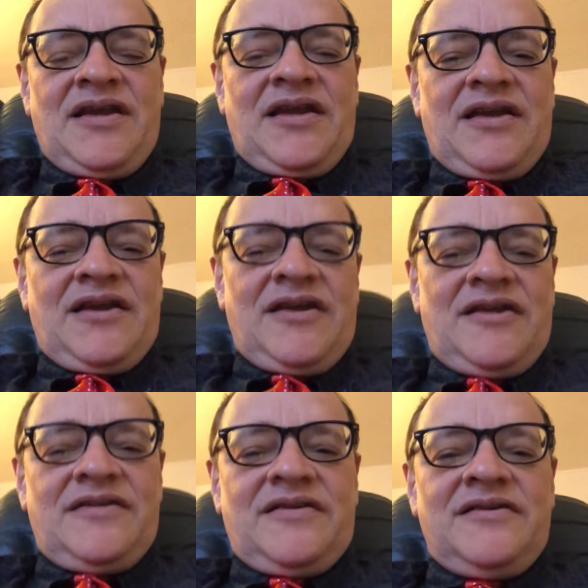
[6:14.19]

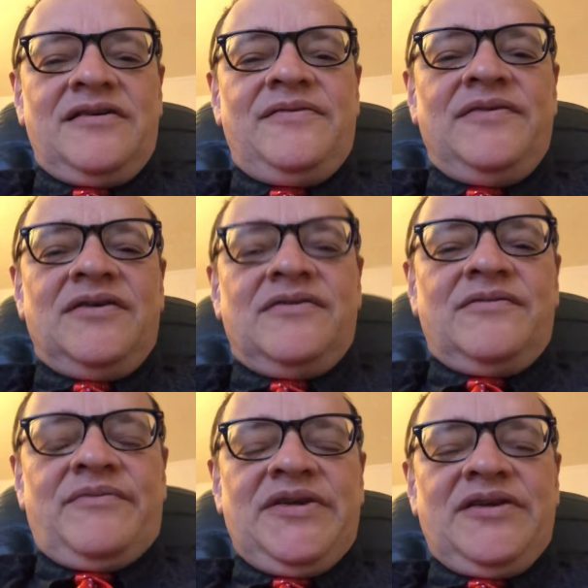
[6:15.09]
and
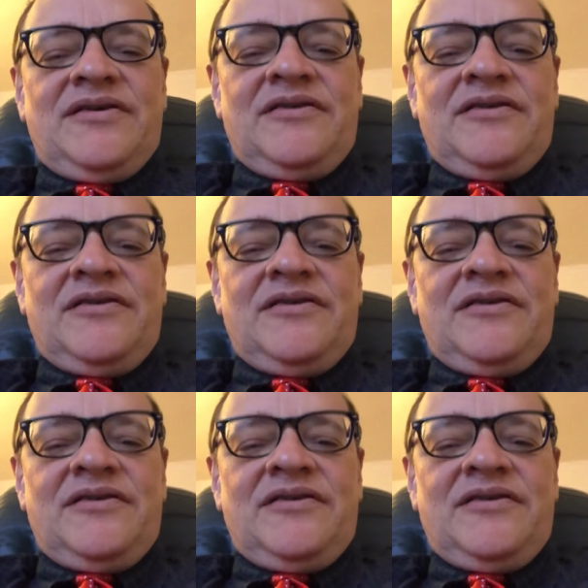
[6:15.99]
be